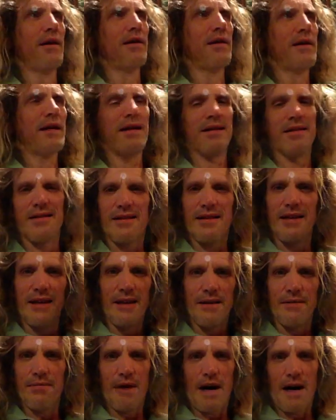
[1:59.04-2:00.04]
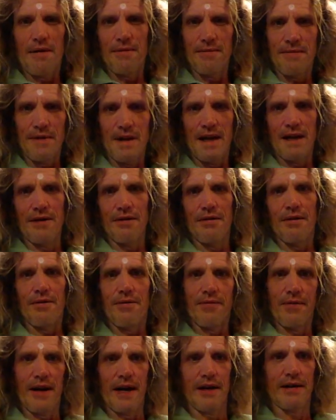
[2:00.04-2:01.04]
It's the Ralph Nader
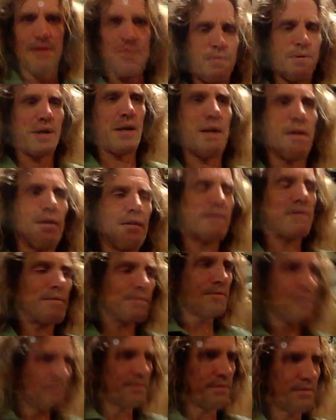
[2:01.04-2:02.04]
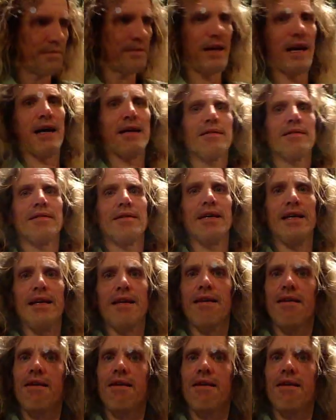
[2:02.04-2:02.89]
effect where, yes, he